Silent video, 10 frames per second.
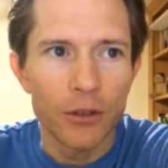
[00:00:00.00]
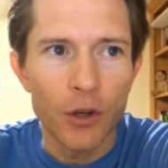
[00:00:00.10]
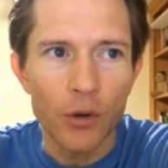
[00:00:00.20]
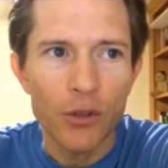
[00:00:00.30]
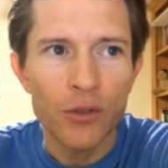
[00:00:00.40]

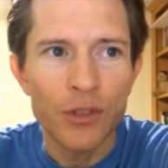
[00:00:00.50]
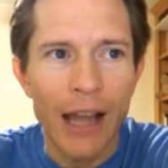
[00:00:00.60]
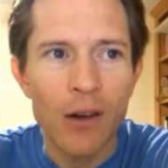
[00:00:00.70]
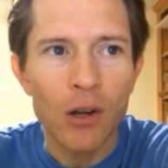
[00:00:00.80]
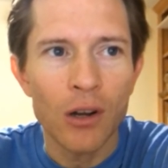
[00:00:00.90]
Don't use
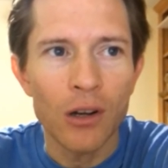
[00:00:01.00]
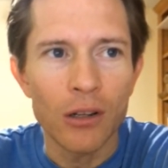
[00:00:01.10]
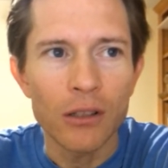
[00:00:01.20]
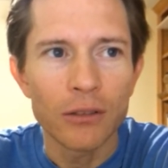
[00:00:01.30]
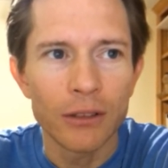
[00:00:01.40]

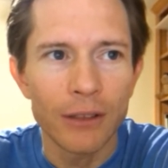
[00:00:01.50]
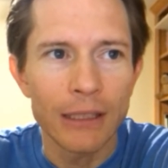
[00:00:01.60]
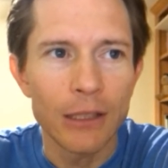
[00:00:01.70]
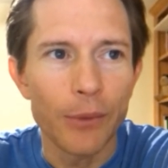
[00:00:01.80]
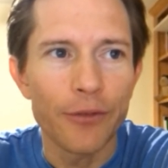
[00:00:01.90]
alcohol,
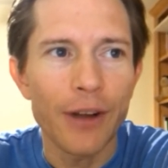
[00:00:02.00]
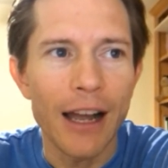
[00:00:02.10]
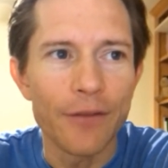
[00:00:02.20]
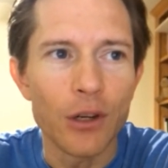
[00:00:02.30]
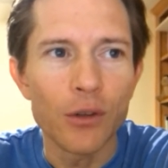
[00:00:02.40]
as number
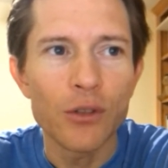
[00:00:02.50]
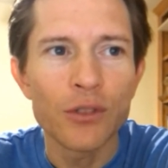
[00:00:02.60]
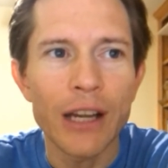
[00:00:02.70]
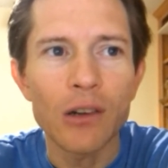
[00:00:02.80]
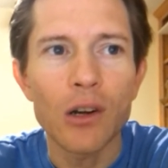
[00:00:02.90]
five. Don't
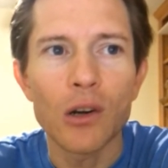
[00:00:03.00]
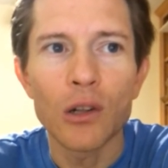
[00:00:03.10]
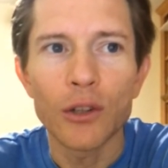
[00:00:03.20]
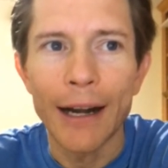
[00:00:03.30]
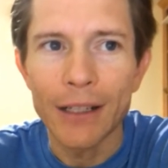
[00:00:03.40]
use
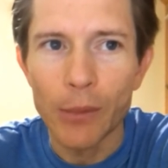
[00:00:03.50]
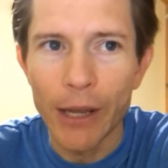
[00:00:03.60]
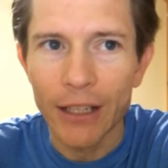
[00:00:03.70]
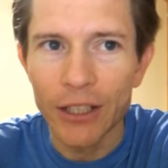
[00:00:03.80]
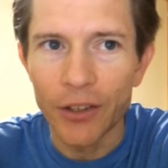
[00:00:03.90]
alcohol or
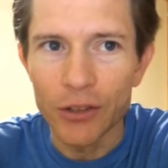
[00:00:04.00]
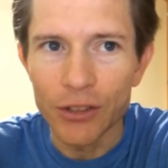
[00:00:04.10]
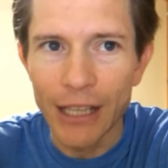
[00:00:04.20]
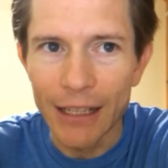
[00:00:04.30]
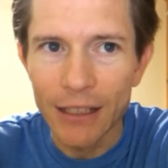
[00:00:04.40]

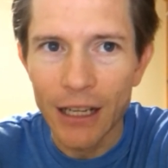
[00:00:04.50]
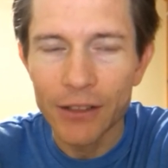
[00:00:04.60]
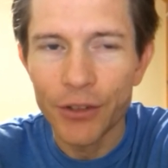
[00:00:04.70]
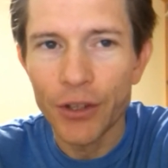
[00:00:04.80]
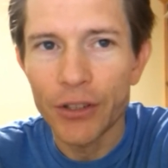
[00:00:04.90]
antibacterial
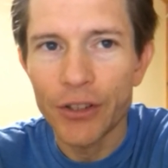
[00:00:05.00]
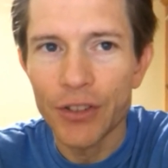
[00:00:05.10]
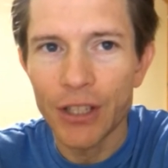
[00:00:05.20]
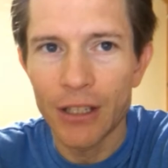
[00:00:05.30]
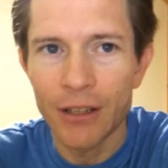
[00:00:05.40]
sanitizers on your
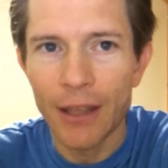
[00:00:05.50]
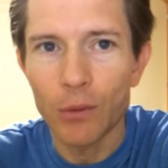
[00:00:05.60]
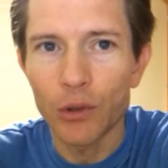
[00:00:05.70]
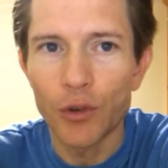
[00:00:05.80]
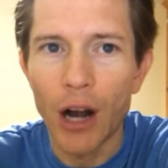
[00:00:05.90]
skin. They
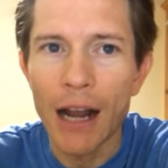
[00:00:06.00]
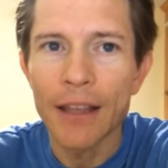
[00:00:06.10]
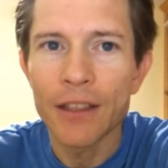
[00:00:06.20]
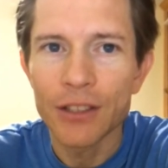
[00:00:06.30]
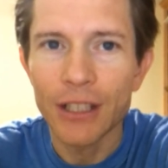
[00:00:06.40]
will
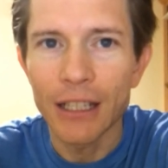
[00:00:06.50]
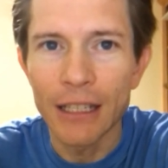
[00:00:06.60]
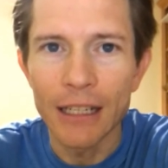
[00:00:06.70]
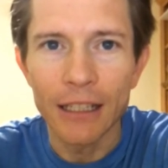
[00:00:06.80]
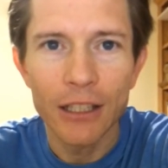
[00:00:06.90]
dry the
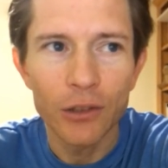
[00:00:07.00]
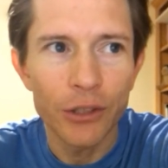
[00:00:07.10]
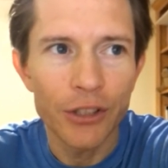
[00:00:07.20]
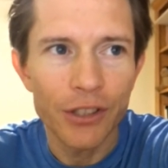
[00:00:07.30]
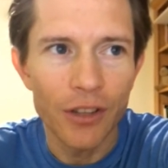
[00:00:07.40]
skin and kill
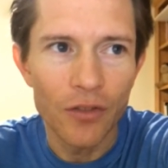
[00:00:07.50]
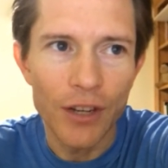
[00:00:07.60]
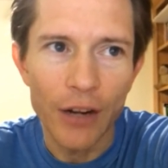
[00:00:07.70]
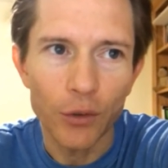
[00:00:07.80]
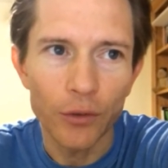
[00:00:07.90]
your skin's
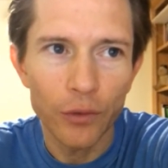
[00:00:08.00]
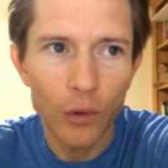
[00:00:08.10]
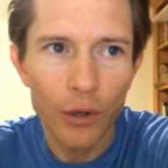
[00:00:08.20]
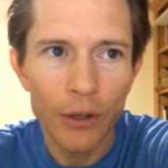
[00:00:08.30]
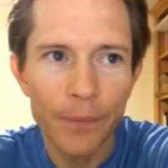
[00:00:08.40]
natural
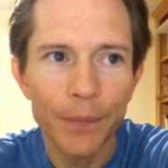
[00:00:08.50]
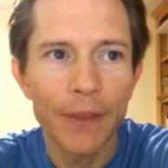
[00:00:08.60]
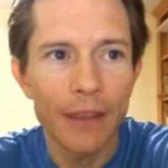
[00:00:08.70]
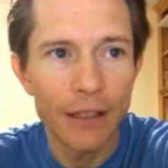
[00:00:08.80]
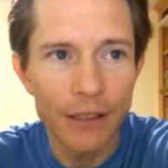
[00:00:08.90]
flora
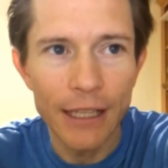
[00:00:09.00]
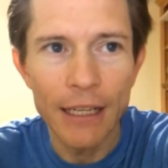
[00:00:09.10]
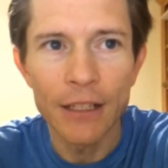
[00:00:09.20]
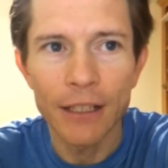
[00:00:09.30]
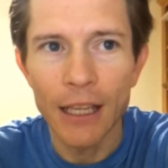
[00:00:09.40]
that is
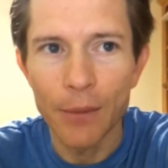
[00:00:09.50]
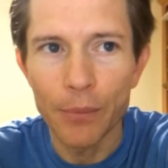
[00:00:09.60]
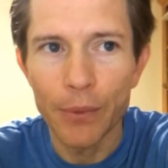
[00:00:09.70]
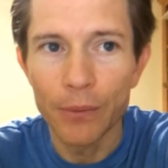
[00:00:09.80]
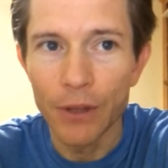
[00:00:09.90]
needed to keep
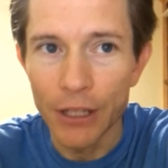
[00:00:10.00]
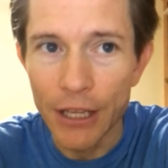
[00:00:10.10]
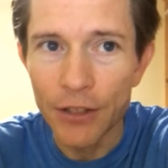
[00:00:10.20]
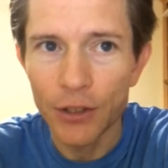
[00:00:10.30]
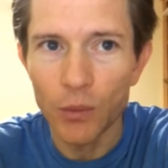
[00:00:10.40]
the
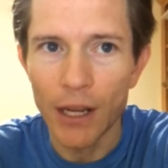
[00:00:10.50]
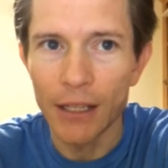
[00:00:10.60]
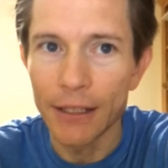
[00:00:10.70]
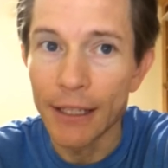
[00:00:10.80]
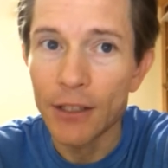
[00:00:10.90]
yeast
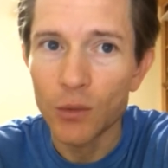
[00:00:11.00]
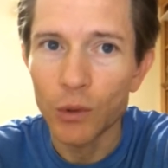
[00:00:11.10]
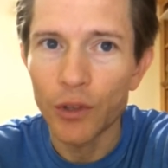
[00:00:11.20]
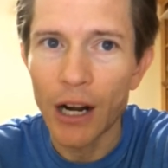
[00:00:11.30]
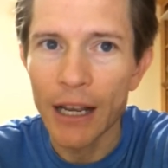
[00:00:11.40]
away. Yeast
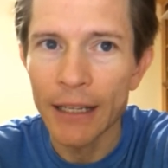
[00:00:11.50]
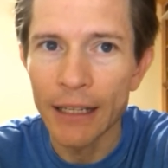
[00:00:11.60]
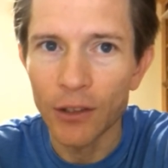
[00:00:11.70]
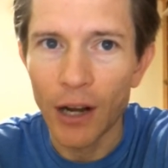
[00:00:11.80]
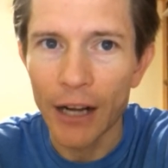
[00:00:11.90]
will dry
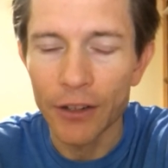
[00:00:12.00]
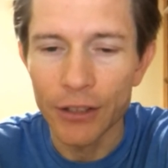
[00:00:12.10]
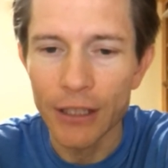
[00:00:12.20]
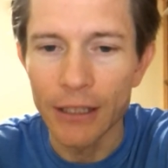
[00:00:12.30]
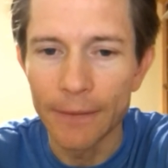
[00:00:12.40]
and crack your
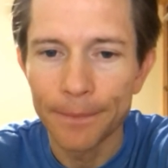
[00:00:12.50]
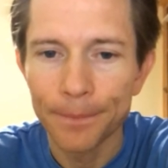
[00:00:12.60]
skin.